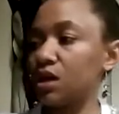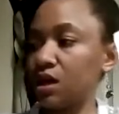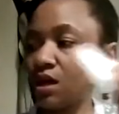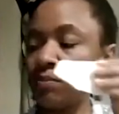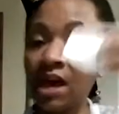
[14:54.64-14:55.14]

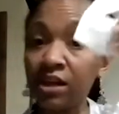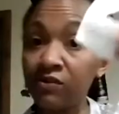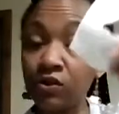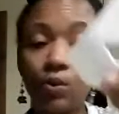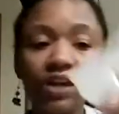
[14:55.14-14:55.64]
out of
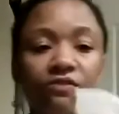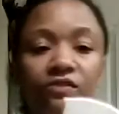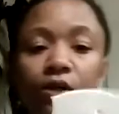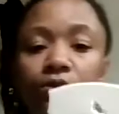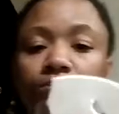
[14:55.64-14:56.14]
your white
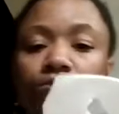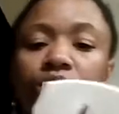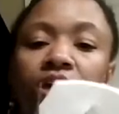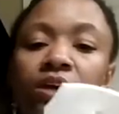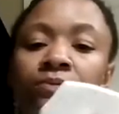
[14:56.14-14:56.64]
felt,
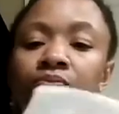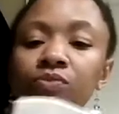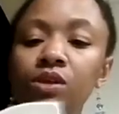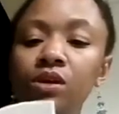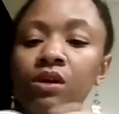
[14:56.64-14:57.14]
okay?
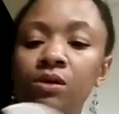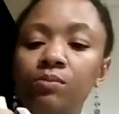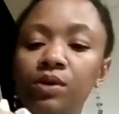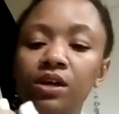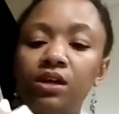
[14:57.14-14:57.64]

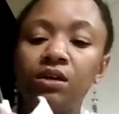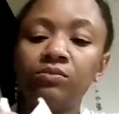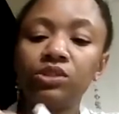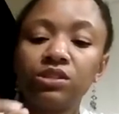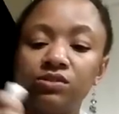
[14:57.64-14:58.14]
But I'm
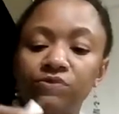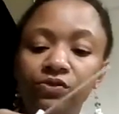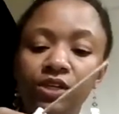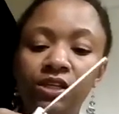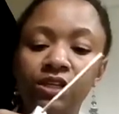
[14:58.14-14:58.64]
just gonna
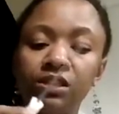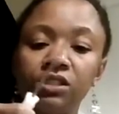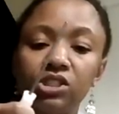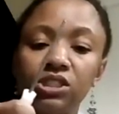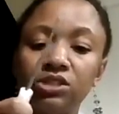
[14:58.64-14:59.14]
freehand
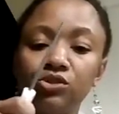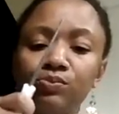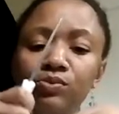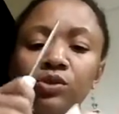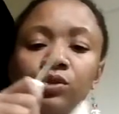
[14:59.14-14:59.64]
this just a
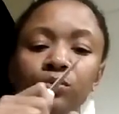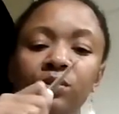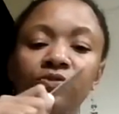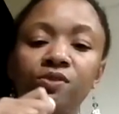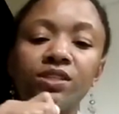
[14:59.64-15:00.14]
little
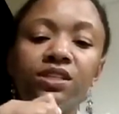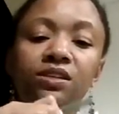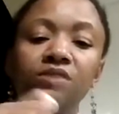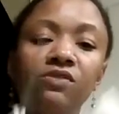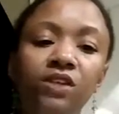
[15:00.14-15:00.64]
bit for the sake of
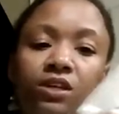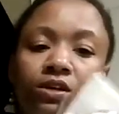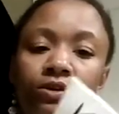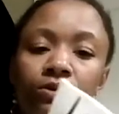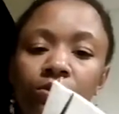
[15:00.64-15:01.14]
the
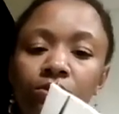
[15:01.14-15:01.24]
video.